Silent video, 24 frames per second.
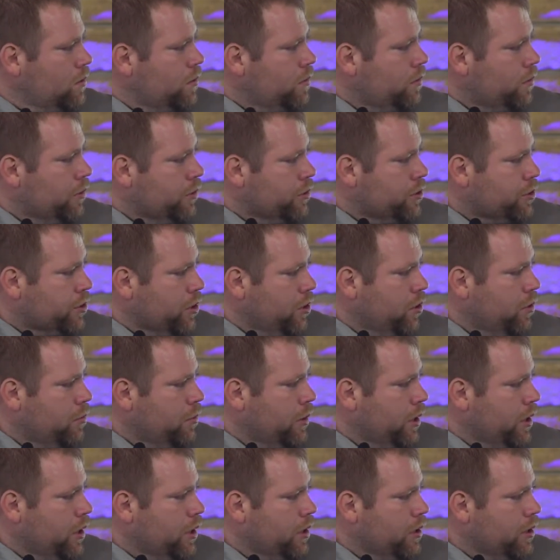For so
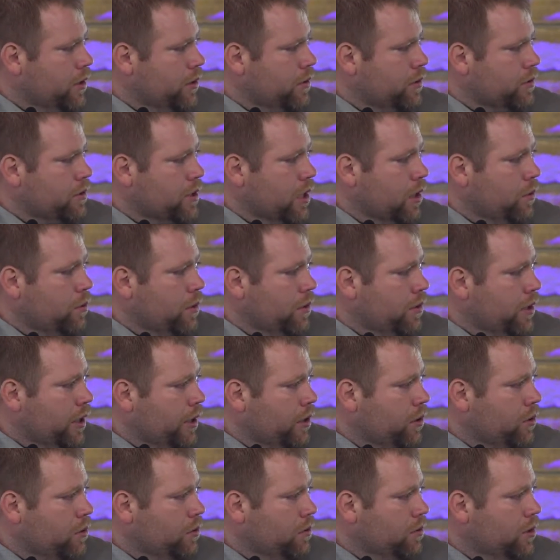many years I
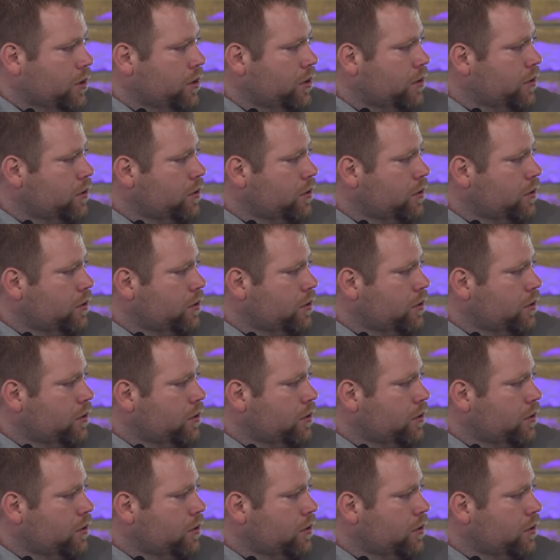withheld